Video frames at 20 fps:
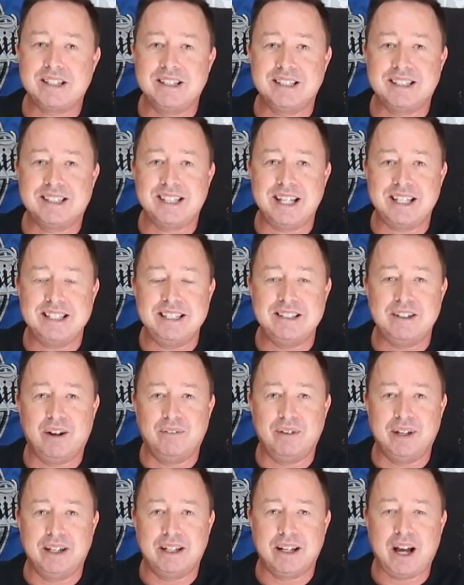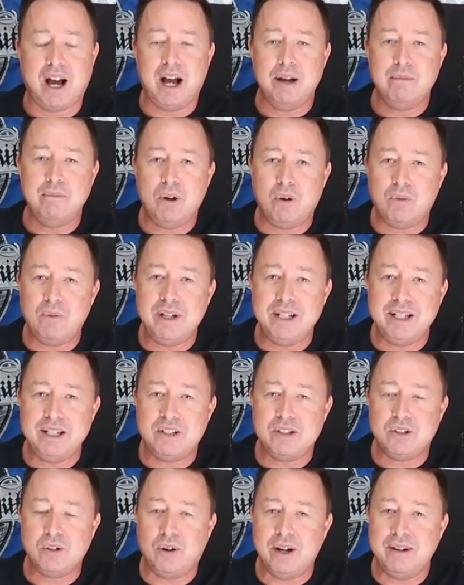successes of it. I'm not
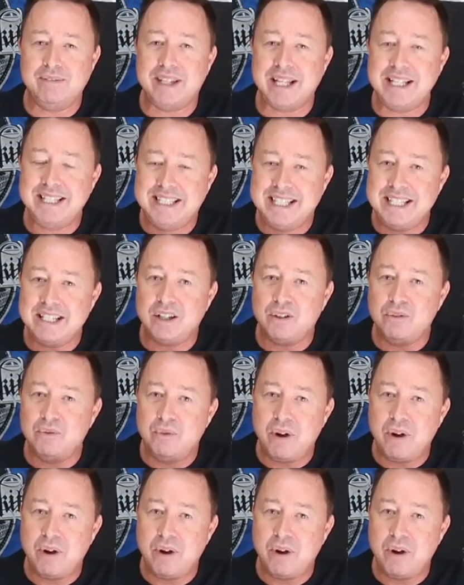really sure if they did a